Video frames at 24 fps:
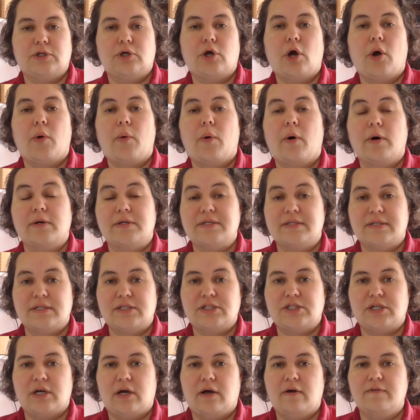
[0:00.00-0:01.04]
to go onto the
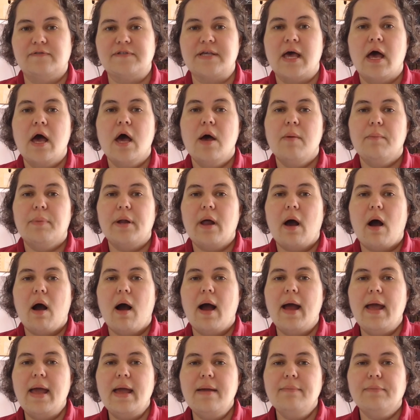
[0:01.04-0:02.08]
shelves, but
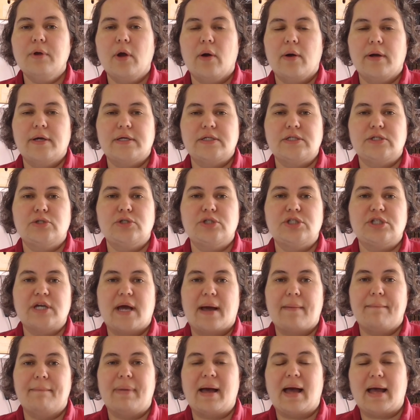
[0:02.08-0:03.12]
I am going to
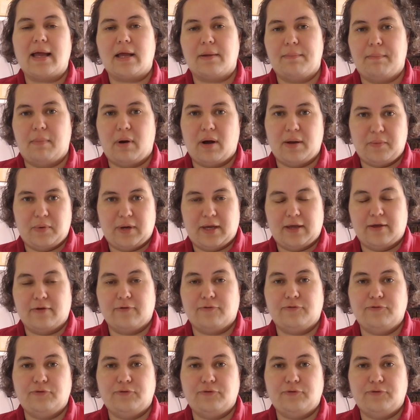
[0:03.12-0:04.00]
jam pack my week